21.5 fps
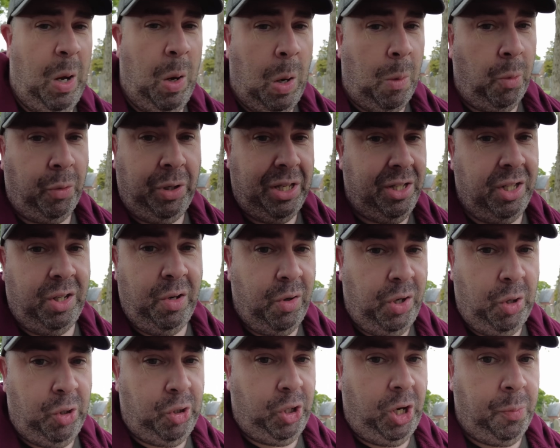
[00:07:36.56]
I won't need to do
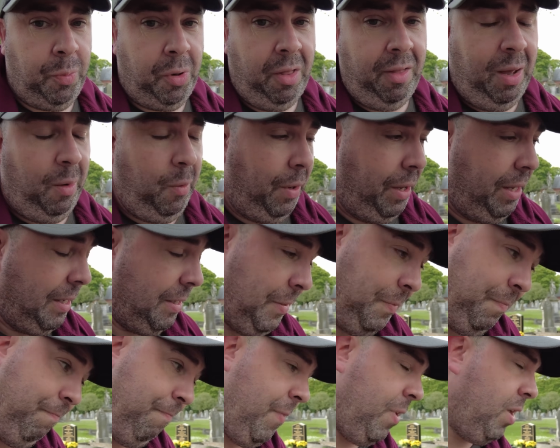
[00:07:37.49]
YouTube, put it that way.
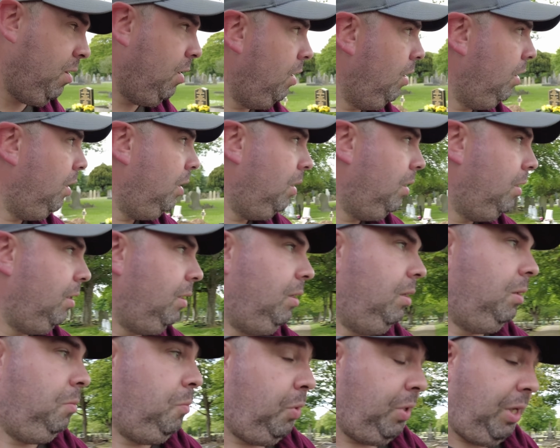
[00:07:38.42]

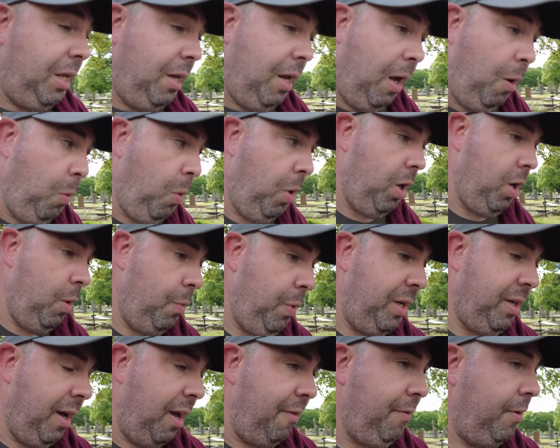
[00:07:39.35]
But, you know,
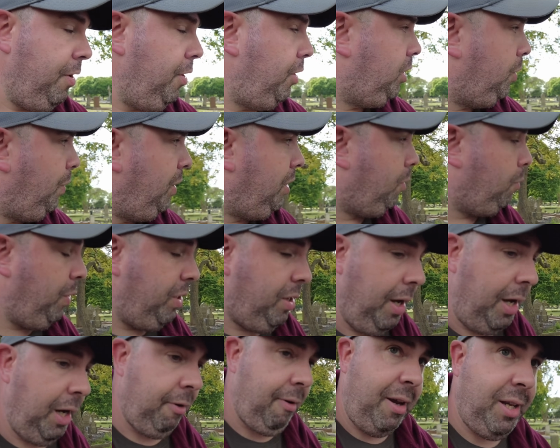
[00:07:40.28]
we diverge and we
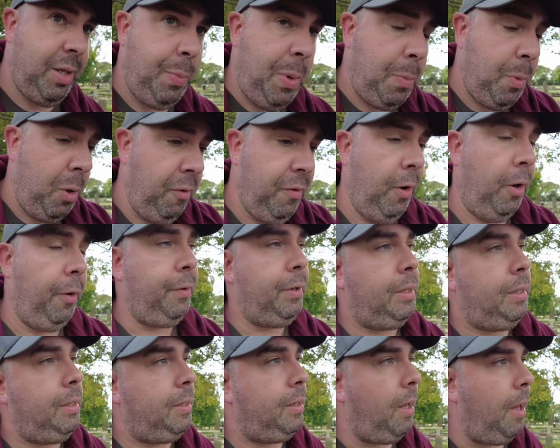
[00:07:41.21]
digress and we move on.
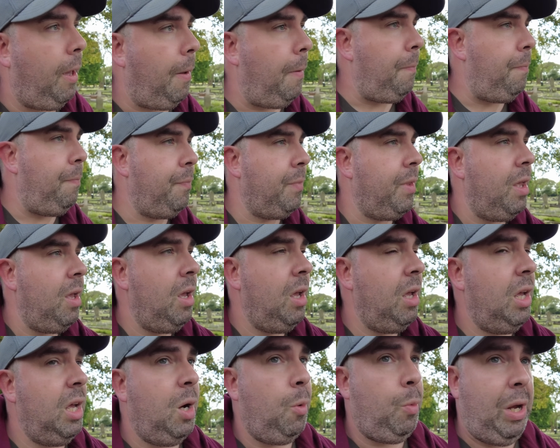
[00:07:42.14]

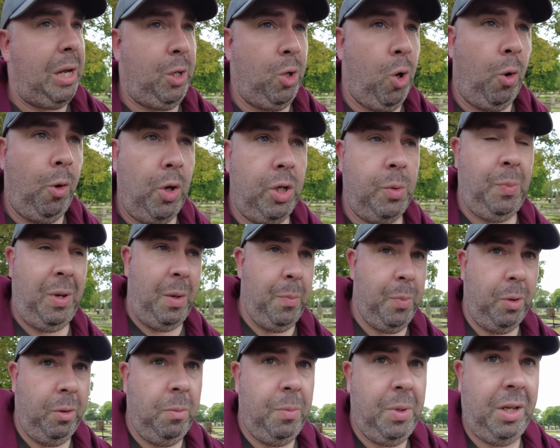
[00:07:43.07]
We ignore those
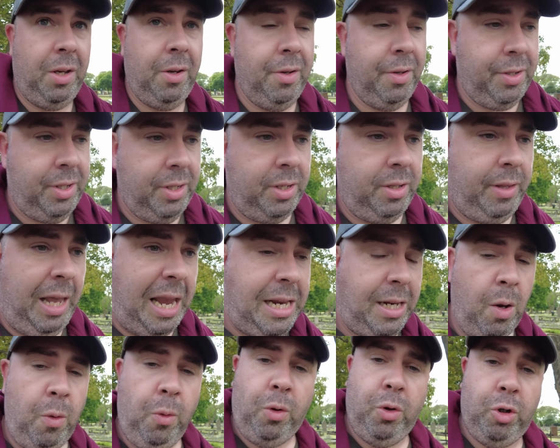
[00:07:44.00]
people because they
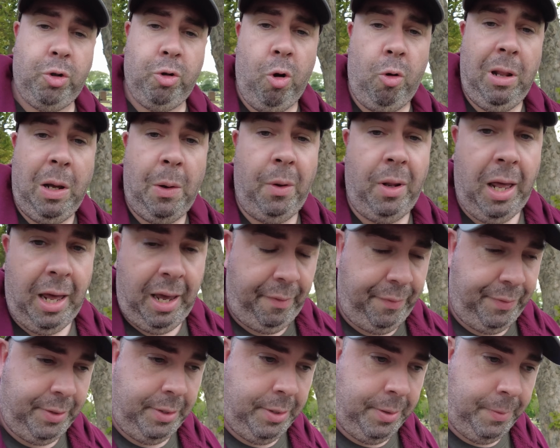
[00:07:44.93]
don't control our
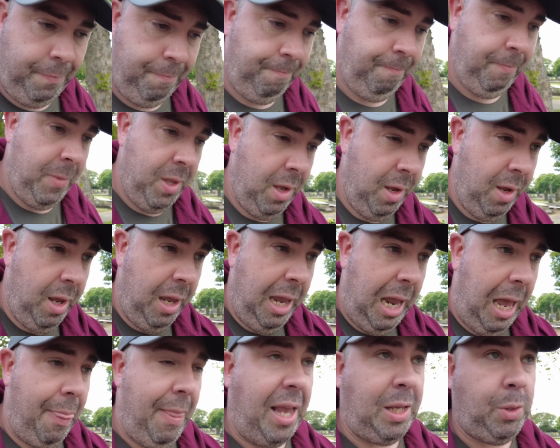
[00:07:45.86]
lives,
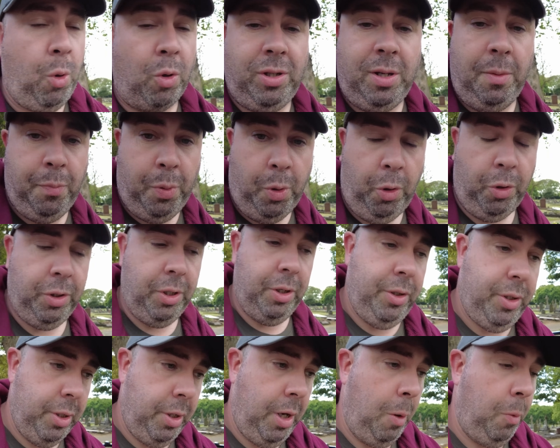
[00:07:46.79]
and that's what's
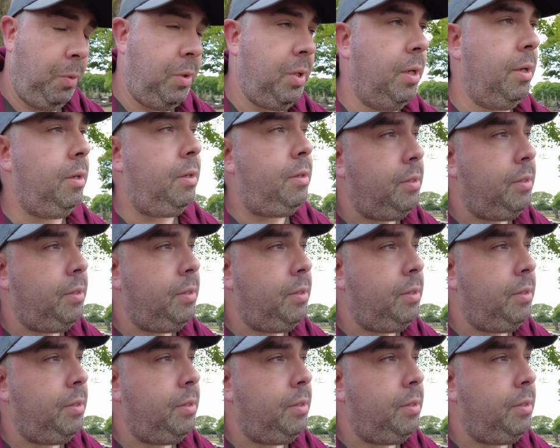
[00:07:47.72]
important to note.